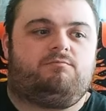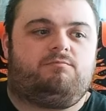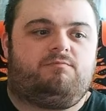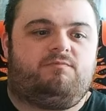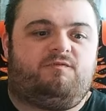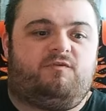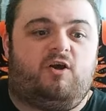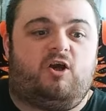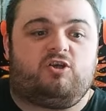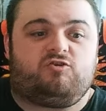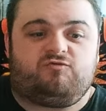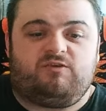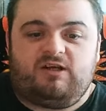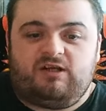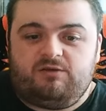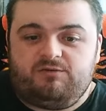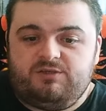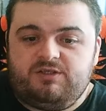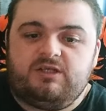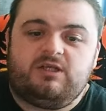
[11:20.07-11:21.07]
first
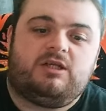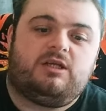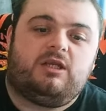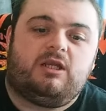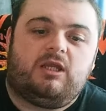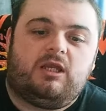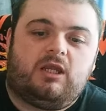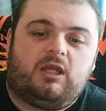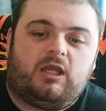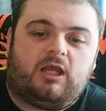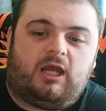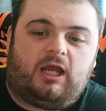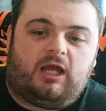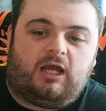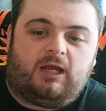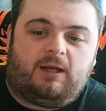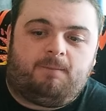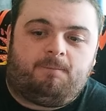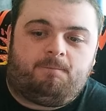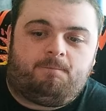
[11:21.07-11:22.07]
round.
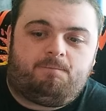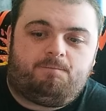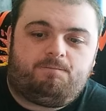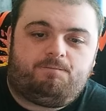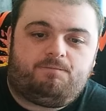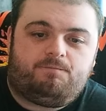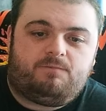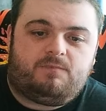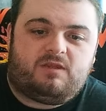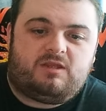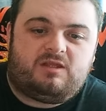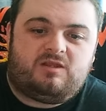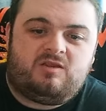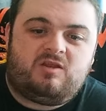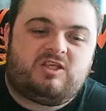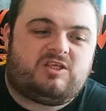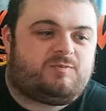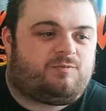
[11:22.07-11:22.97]
Not